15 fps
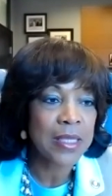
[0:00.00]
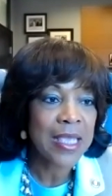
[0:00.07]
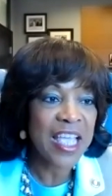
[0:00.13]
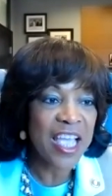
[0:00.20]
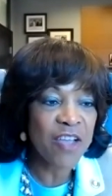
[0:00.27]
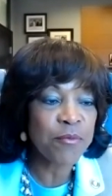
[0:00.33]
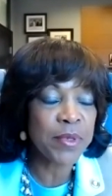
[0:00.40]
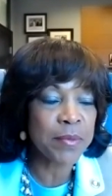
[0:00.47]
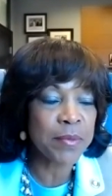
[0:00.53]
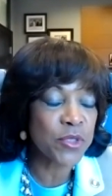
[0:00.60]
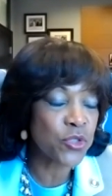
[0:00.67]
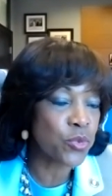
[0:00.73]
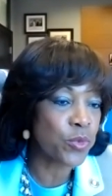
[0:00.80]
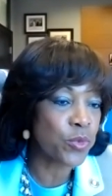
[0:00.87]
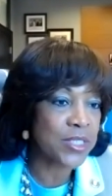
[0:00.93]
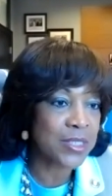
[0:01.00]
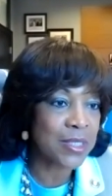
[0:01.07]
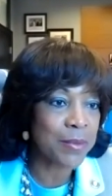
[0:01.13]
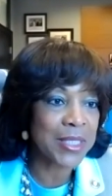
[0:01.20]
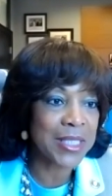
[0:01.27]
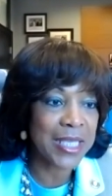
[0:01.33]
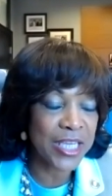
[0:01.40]
have been between
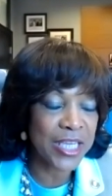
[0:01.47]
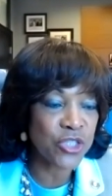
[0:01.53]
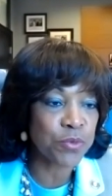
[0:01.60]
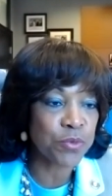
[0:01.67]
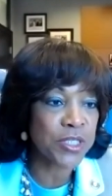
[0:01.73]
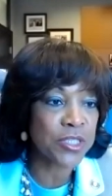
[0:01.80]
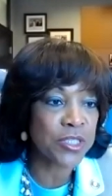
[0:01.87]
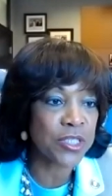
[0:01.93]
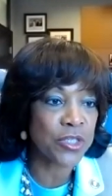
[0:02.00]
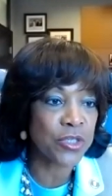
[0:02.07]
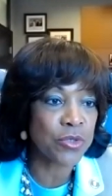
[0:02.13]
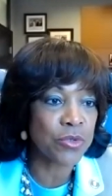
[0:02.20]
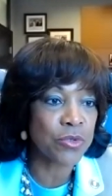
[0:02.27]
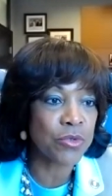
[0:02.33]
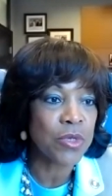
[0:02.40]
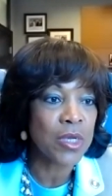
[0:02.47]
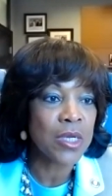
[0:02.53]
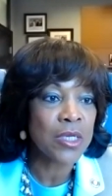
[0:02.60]
some of the HBCU